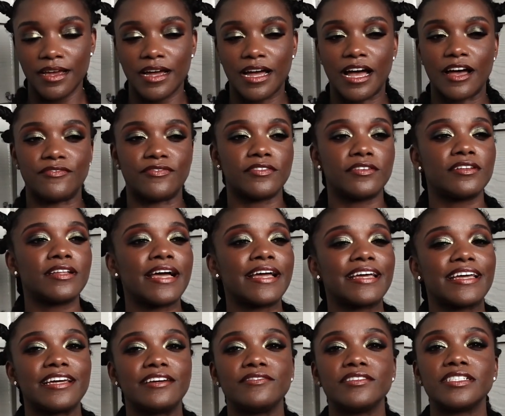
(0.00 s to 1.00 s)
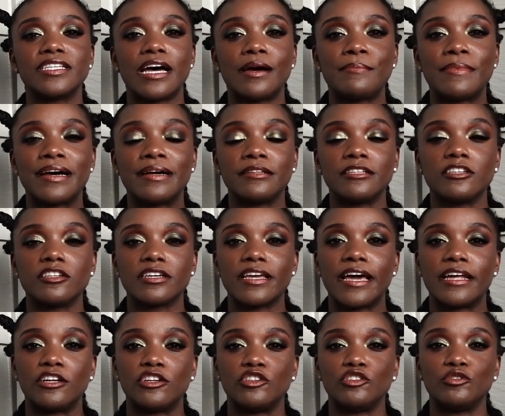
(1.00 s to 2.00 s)
I feel like every time I look
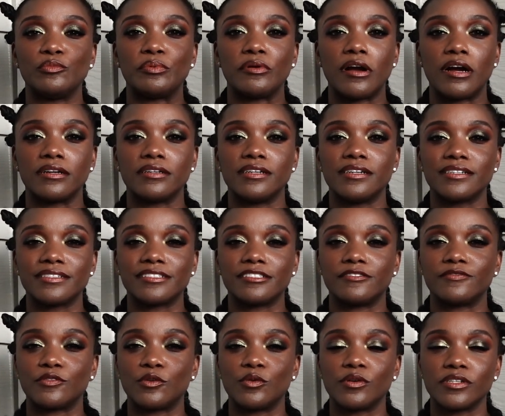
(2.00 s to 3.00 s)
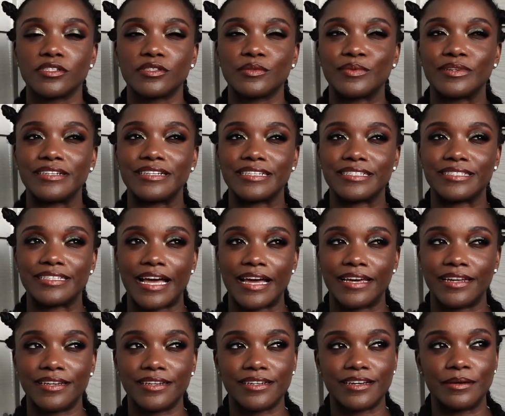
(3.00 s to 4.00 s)
at a new product, of course the word
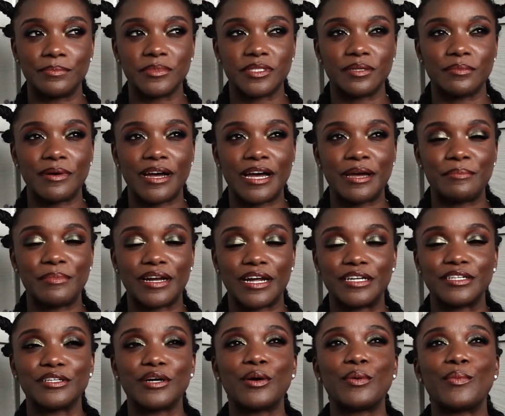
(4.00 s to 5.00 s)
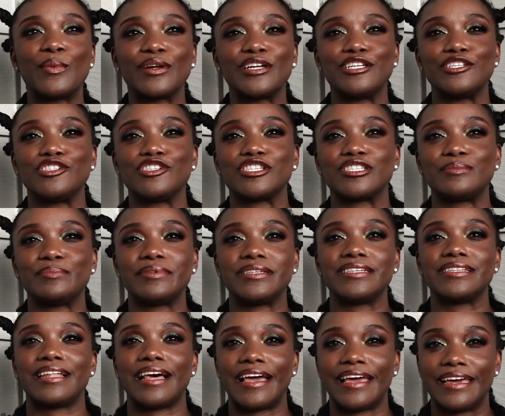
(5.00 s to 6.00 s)
excited comes to mind, but I don't want to just be
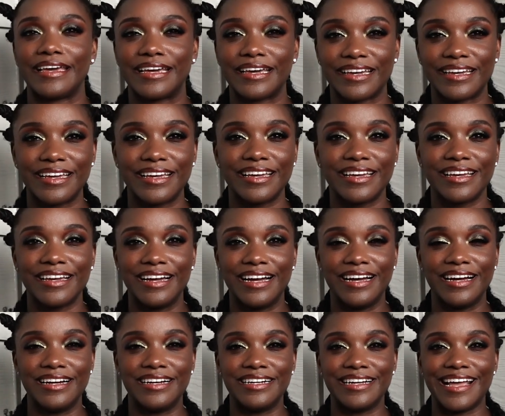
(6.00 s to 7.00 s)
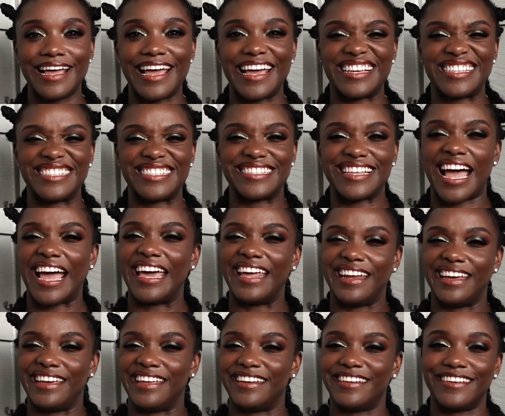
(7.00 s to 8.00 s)
like
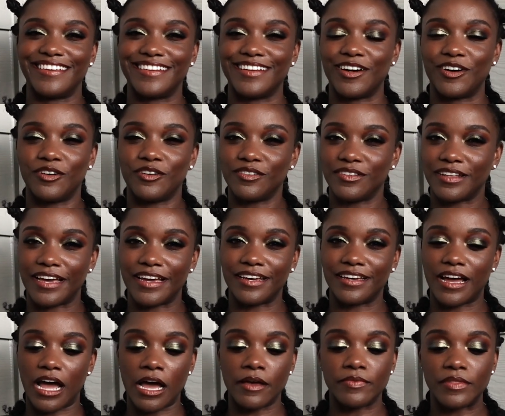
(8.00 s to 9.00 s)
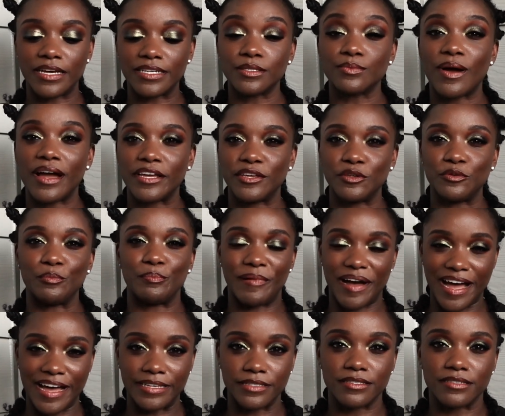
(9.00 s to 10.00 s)
excited, you know, like that's why you
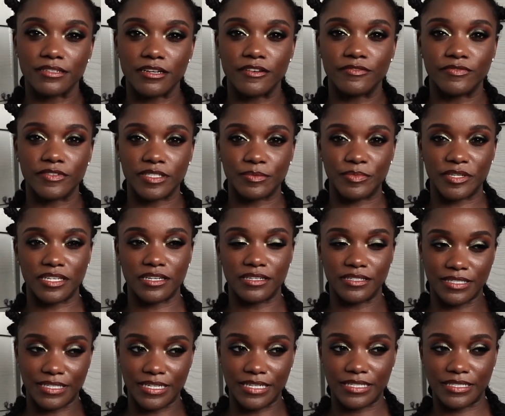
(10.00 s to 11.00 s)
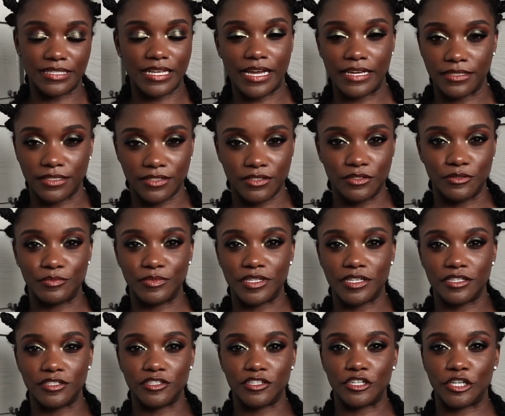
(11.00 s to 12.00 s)
buy stuff, is because it excites you,
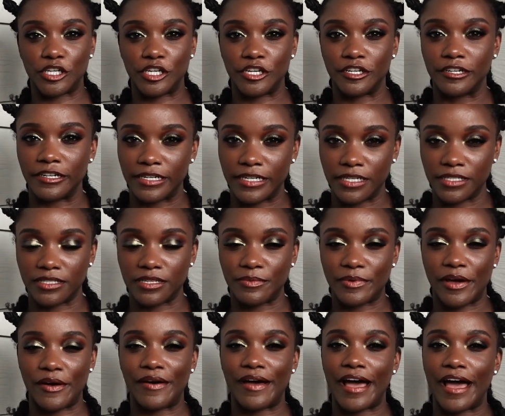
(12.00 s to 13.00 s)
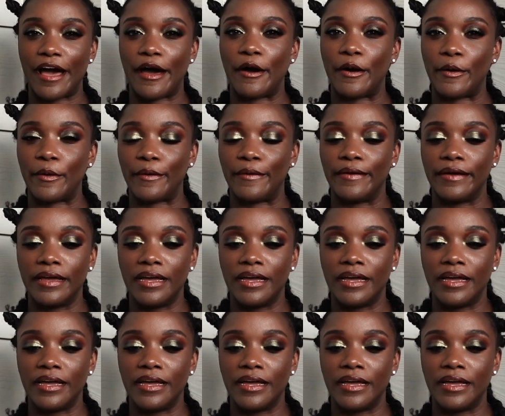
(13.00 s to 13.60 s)
because you're curious about how